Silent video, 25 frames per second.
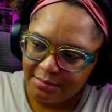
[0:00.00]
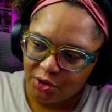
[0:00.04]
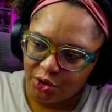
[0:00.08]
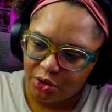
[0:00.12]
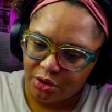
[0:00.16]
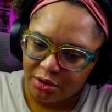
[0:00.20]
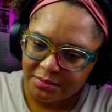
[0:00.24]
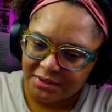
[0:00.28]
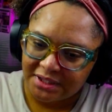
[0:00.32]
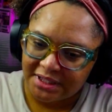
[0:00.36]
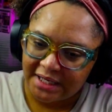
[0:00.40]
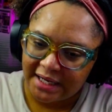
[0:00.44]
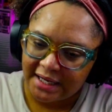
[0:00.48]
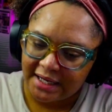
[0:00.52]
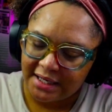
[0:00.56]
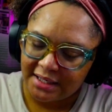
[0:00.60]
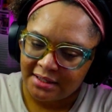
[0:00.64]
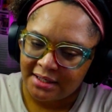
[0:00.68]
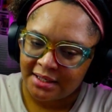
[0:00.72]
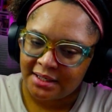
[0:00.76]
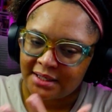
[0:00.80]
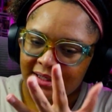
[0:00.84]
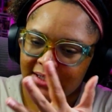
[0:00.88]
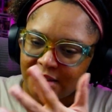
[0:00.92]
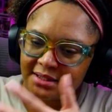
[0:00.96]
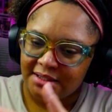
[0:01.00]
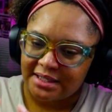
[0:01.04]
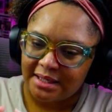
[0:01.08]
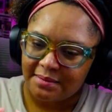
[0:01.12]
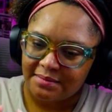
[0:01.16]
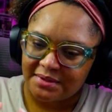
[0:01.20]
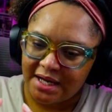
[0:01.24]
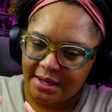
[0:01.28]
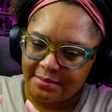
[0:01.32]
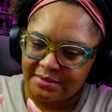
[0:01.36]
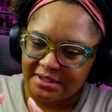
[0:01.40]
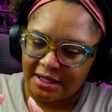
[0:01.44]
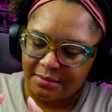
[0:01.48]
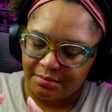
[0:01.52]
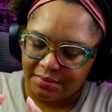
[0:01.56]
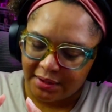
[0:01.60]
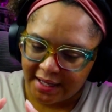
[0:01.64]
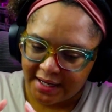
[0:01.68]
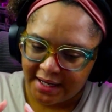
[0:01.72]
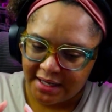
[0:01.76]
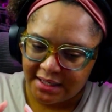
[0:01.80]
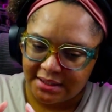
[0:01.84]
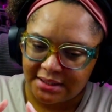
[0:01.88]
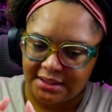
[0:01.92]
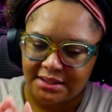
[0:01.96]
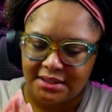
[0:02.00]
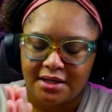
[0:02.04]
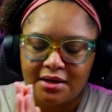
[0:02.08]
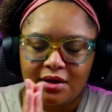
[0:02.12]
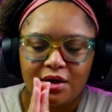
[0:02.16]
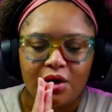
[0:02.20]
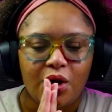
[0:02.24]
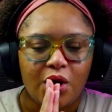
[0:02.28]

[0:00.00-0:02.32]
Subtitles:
you know what I'm saying? Same time, same place.